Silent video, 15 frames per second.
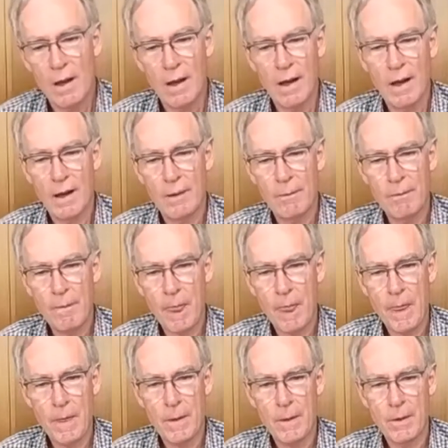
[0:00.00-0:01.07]
And
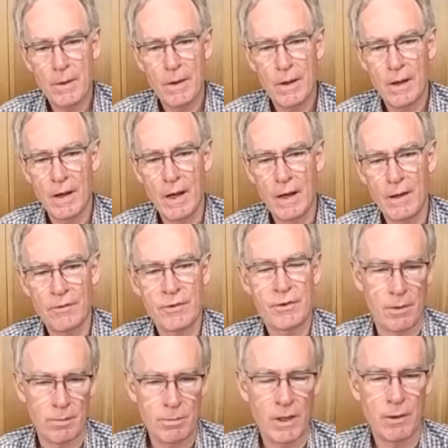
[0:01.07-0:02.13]
it's a
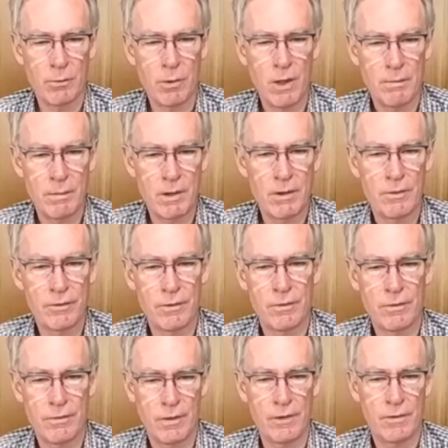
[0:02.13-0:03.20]
top rank wine because of
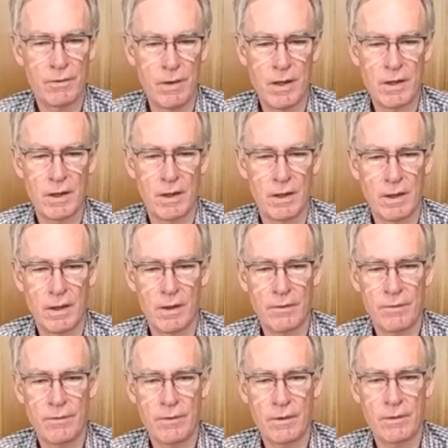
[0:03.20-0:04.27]
its rating
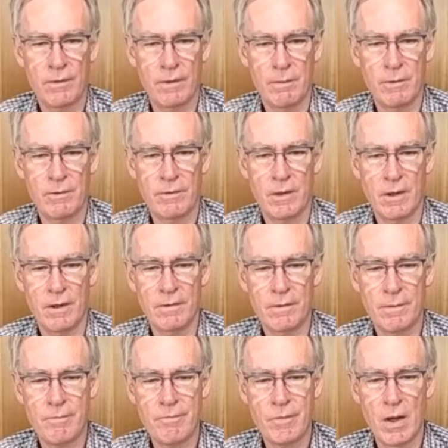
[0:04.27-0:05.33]
as number 5
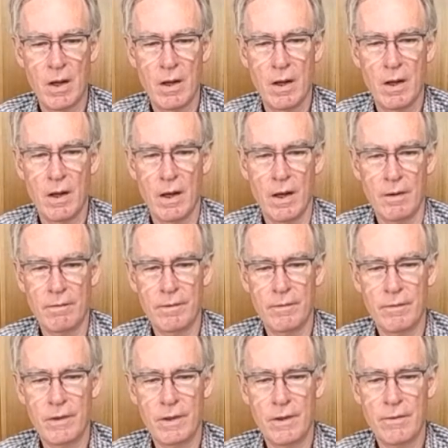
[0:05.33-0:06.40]
out of
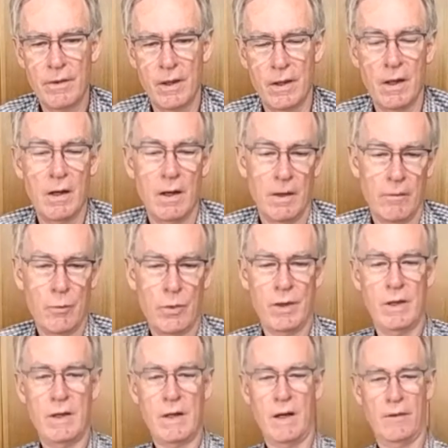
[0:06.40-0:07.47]
53. We
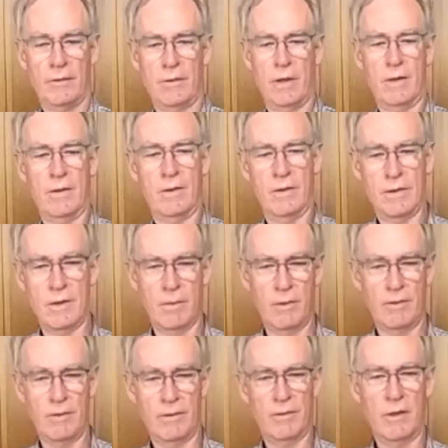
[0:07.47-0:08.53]
did ask Andrew
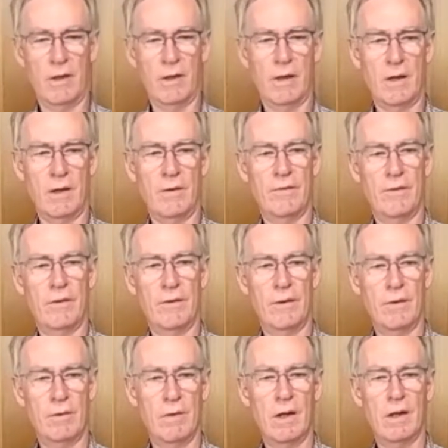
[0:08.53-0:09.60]
Thomas to
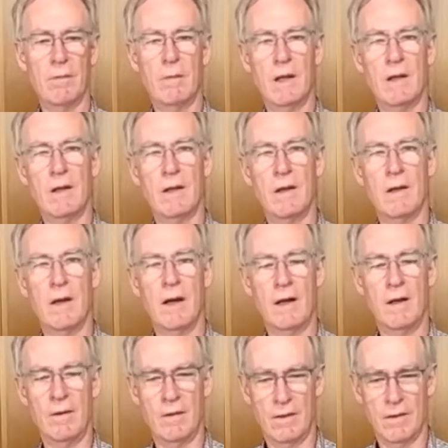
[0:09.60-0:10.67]
recommend
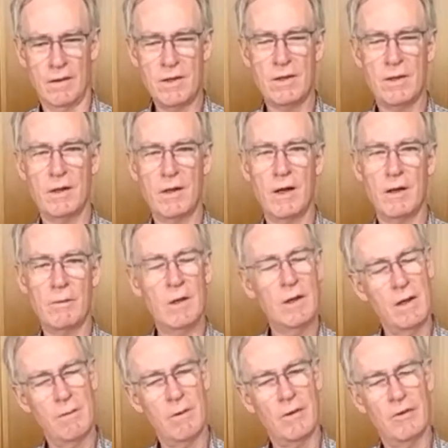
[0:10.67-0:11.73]
a dish to go with it.
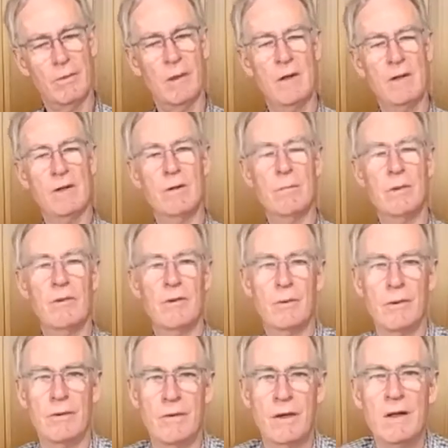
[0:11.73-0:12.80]
He must have been too busy
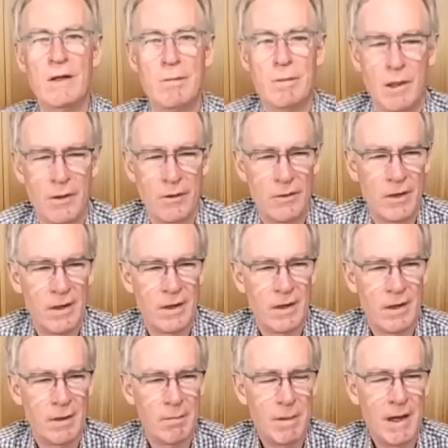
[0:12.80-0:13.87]
with vintage because he didn't
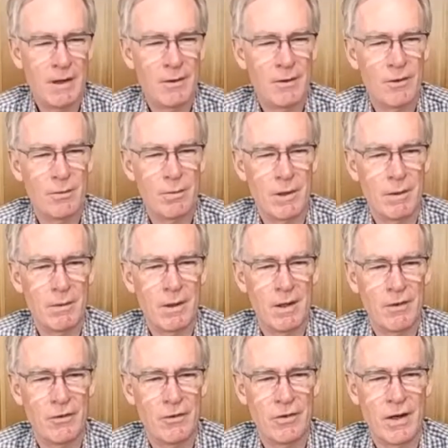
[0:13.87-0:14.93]
get back to us, but I'm going
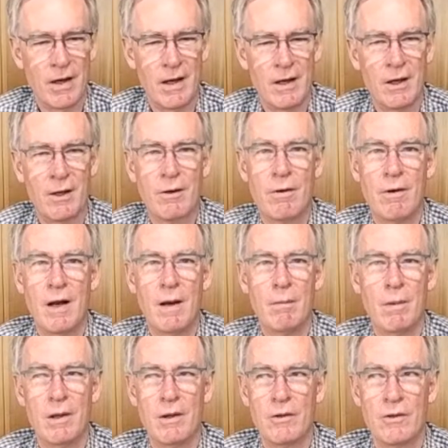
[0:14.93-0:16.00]
to say
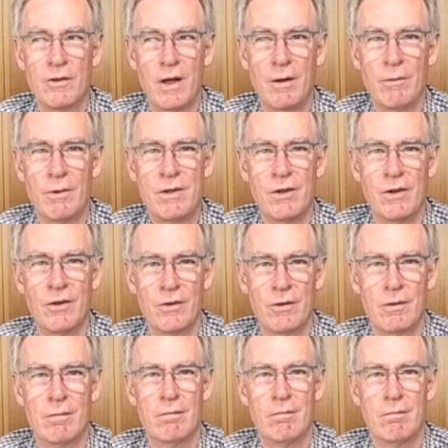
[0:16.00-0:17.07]
crab sandwiches.
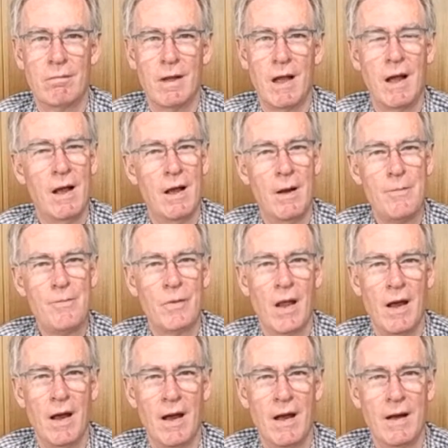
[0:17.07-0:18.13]

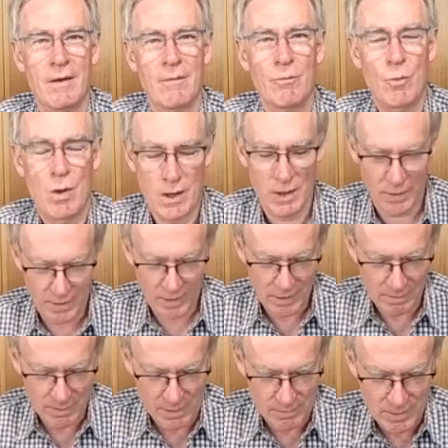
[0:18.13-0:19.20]
And what I think
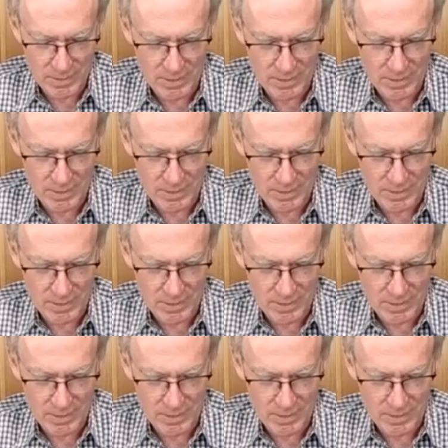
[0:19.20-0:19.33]
about when I